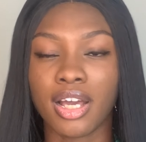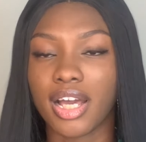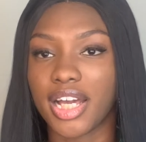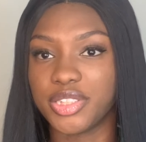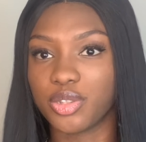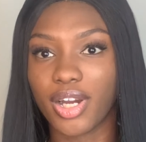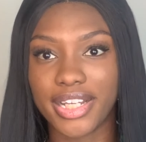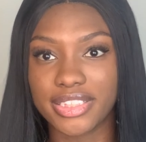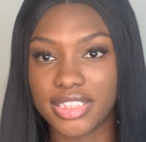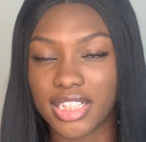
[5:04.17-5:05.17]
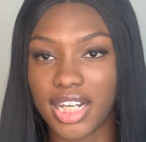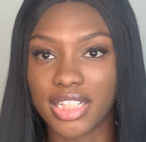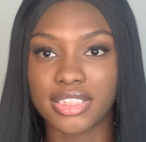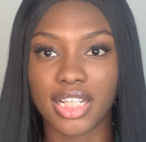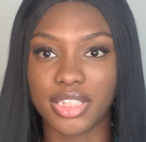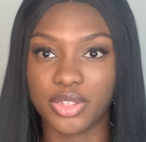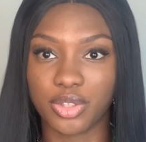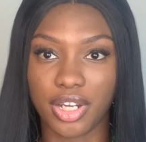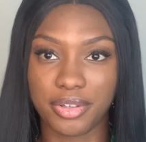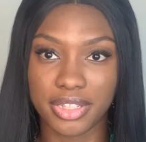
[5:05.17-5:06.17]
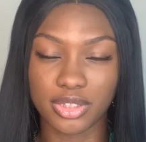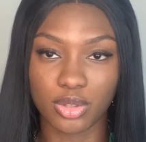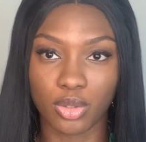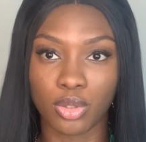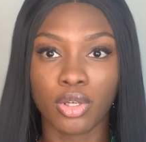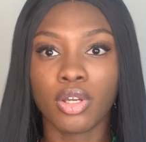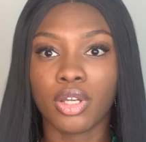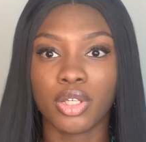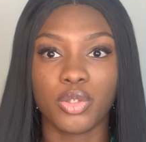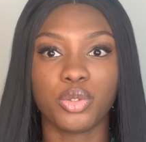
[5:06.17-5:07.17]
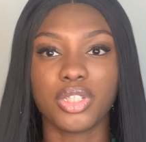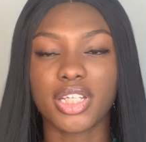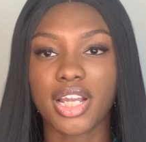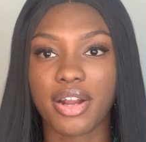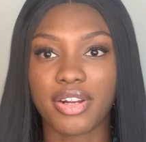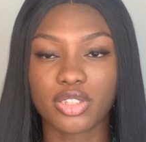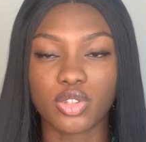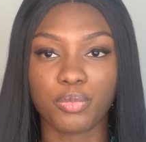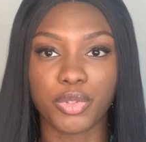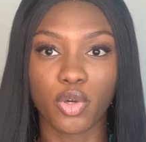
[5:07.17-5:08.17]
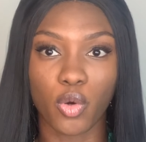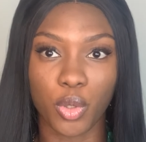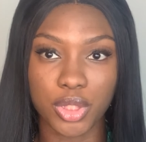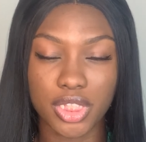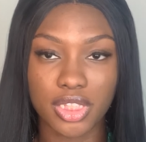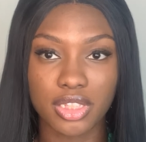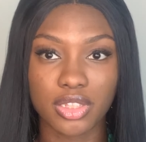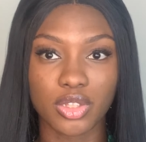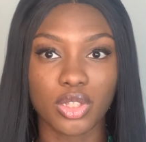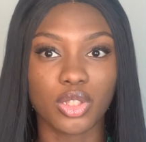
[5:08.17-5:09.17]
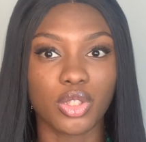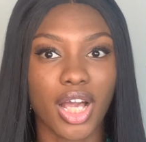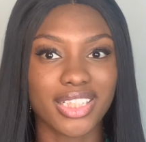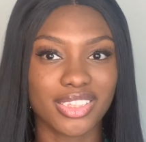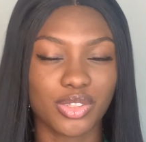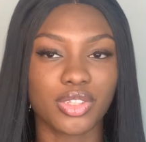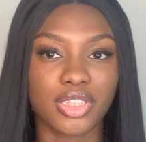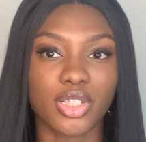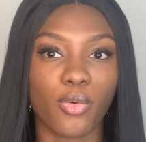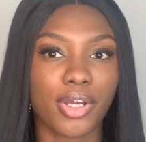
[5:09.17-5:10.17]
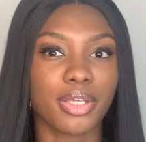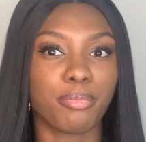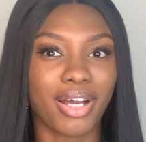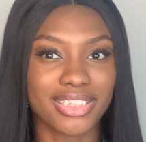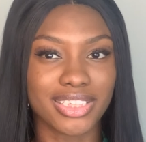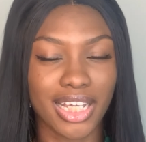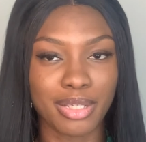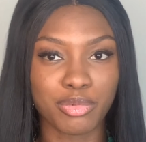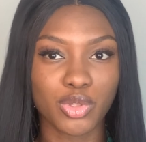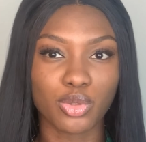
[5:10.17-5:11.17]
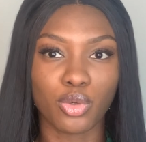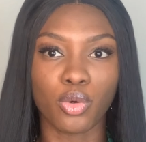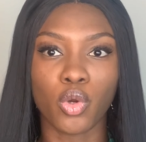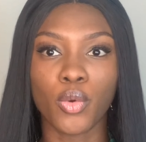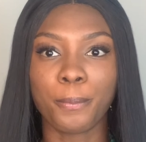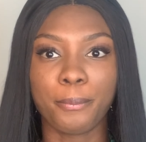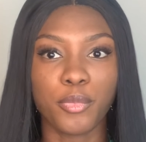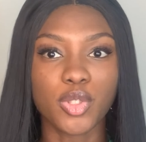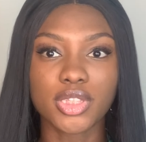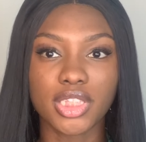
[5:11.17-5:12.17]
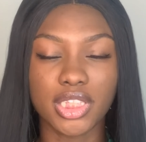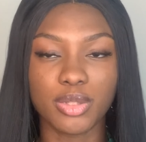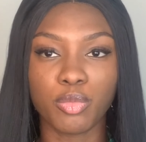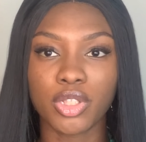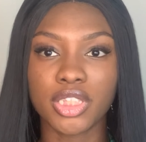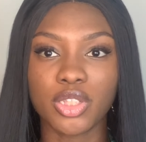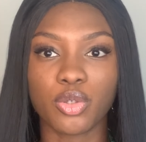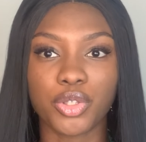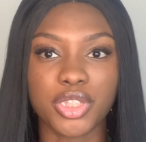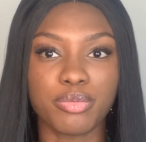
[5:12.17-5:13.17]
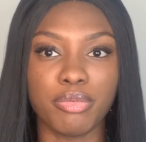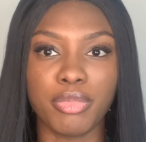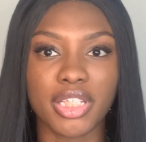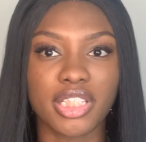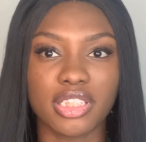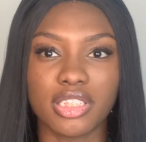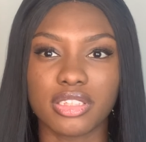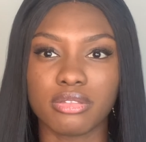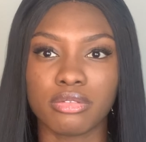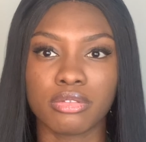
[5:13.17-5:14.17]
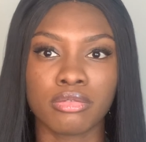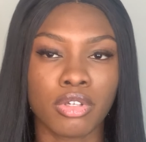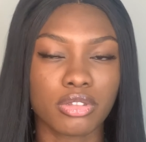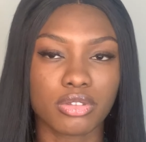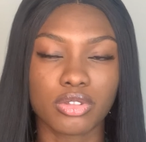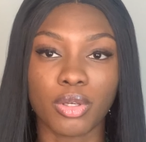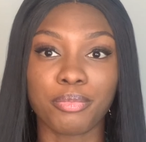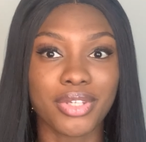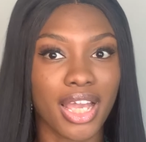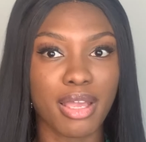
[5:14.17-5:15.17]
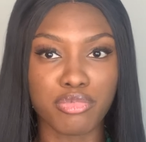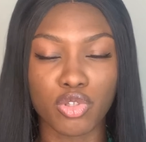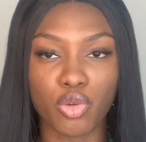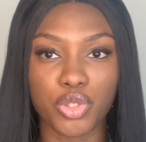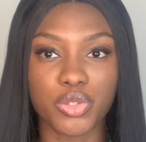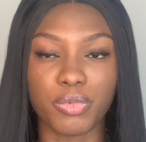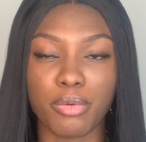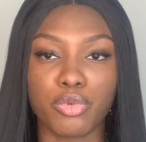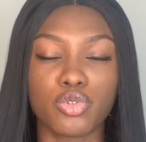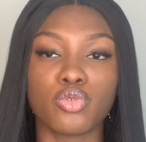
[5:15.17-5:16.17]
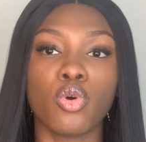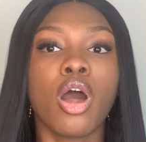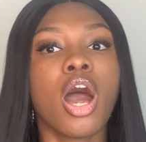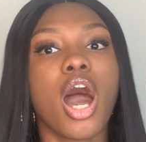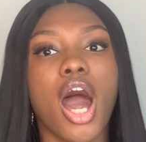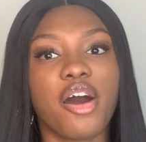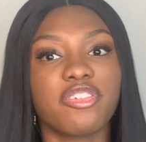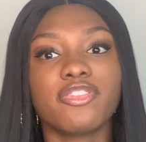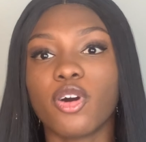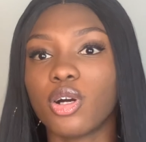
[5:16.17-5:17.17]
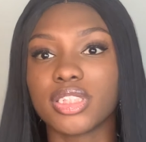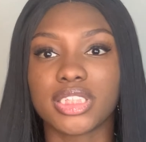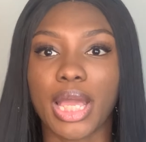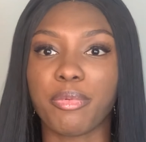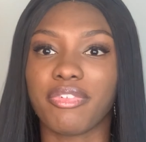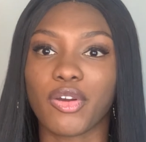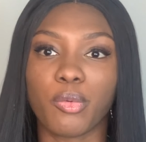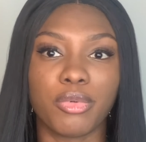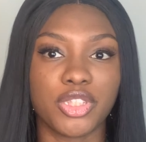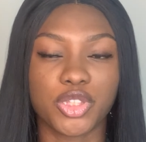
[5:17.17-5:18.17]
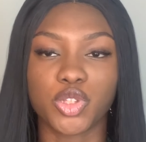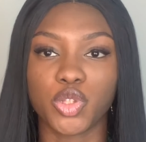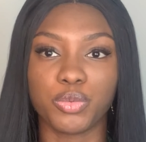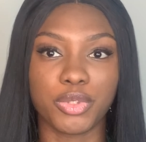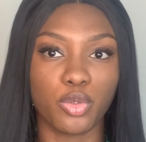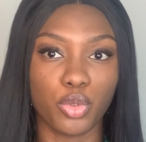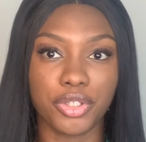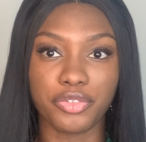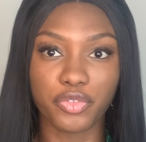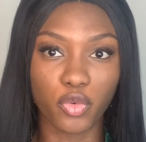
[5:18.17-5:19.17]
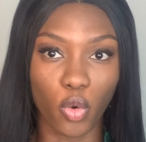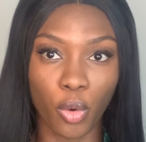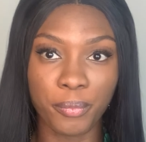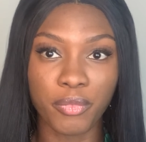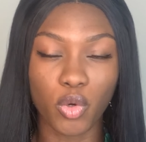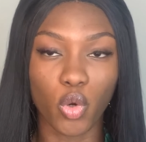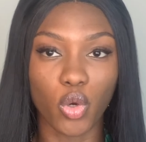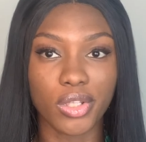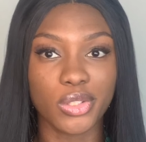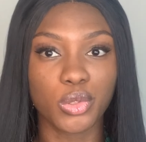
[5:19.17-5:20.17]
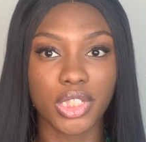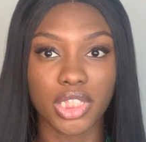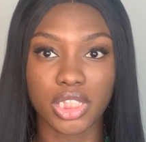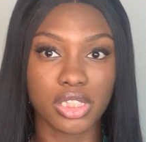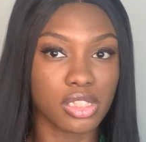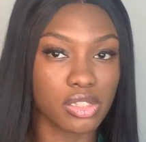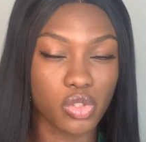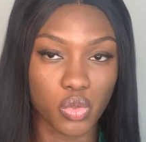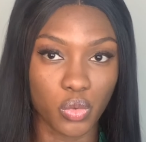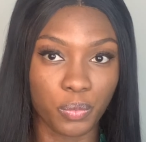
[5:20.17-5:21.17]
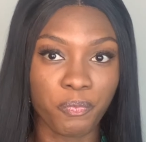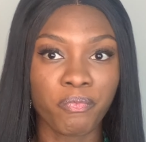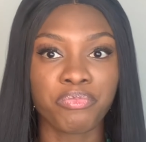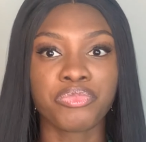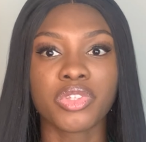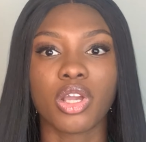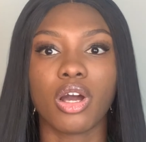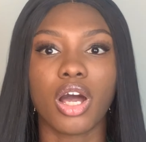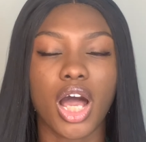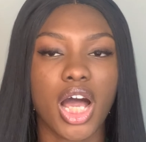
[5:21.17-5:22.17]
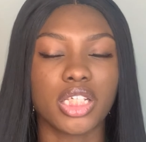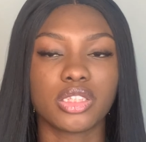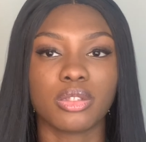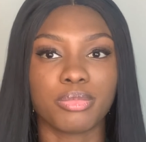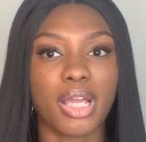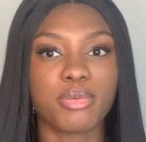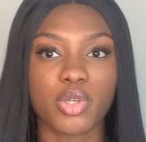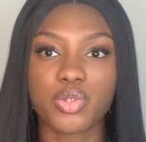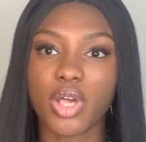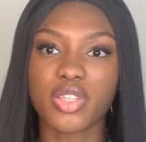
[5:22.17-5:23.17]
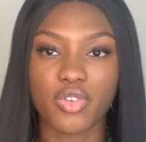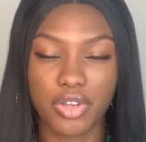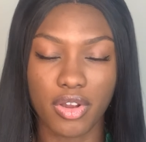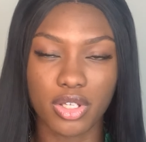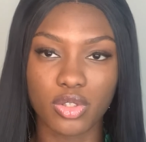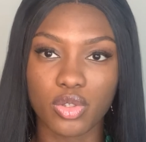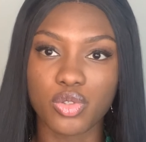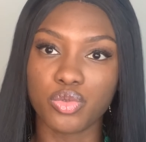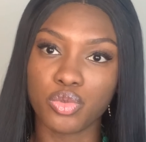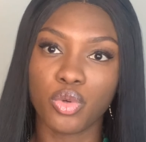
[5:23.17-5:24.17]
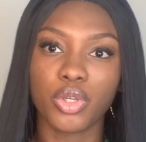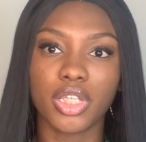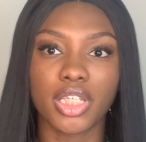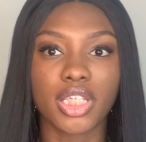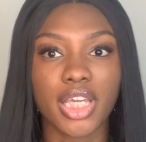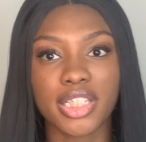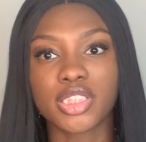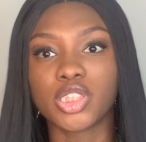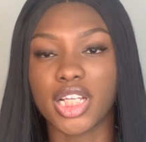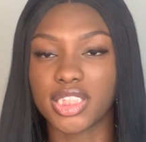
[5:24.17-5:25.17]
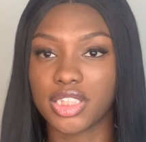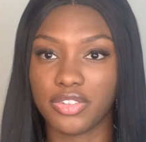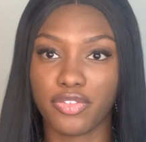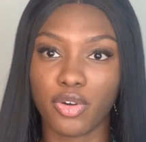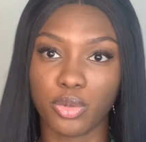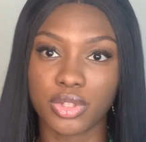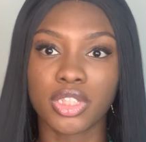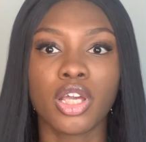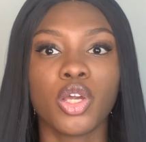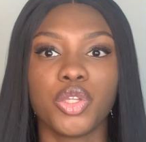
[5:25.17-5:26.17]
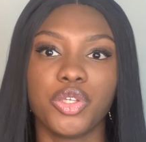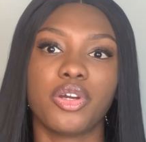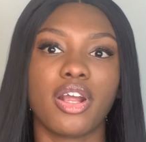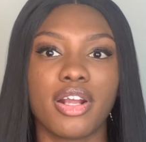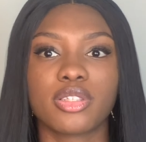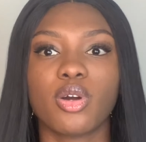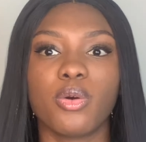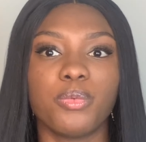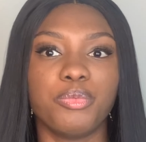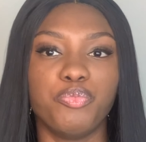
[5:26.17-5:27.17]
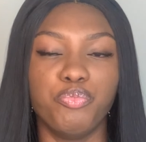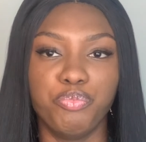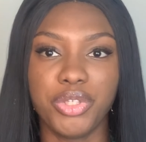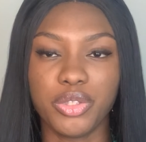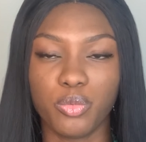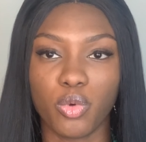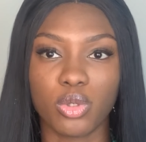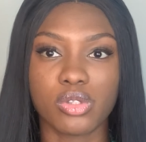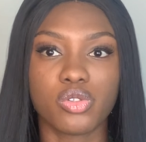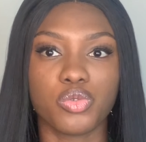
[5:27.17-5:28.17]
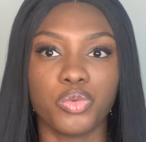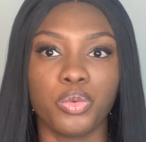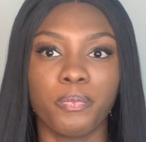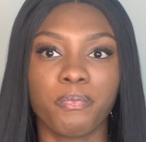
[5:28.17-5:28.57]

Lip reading: and your ID card and your guarantor. You need a guarantor because as a student you're working part-time, so mostly the money you're going to be making is not, sometimes not going to be able to afford the type of accommodation you'll be going for or looking into. And sometimes you also ask for your guarantors to know, in case there's a default, your guarantor will be the one to